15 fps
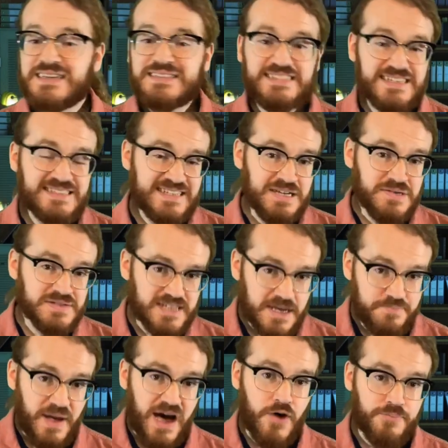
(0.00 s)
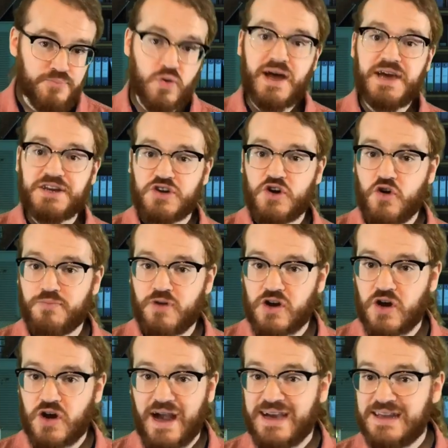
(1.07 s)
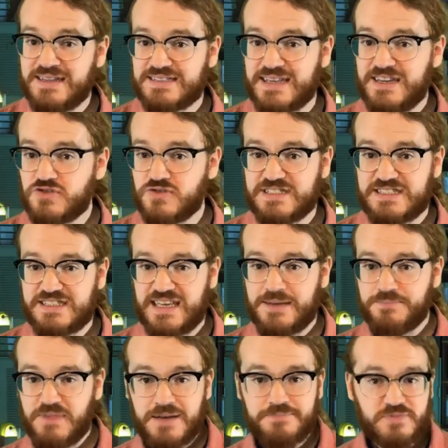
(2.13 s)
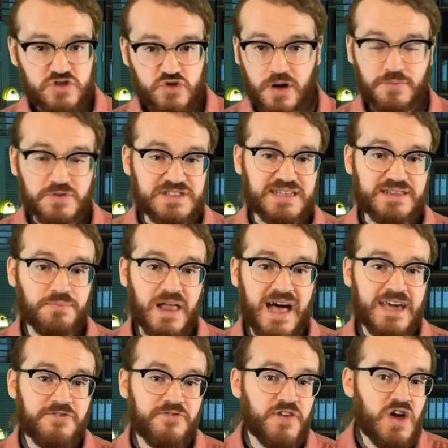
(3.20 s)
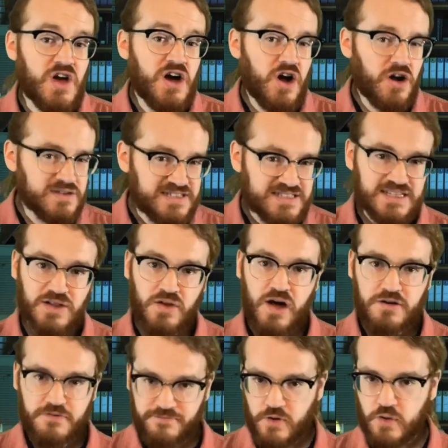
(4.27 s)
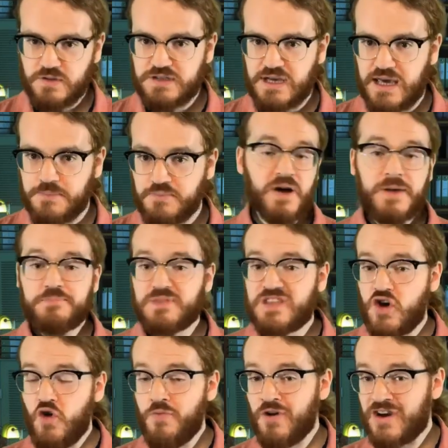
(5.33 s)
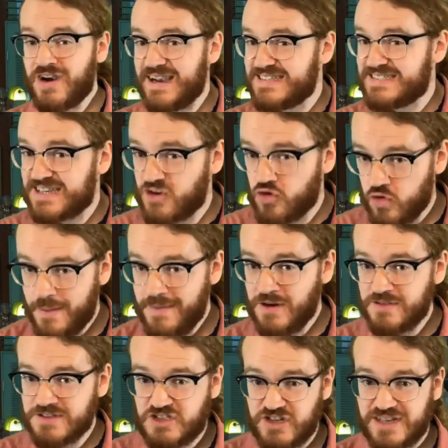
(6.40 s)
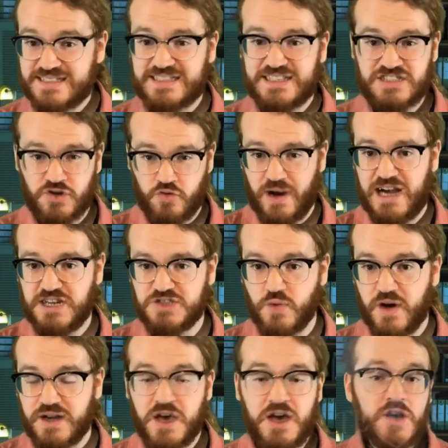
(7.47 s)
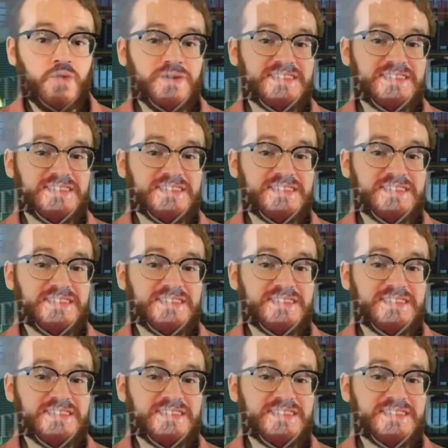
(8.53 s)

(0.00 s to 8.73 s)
Details about Bryan Kohberger and his interesting yet troublesome life are still unfolding, but Kohberger is a criminal justice graduate who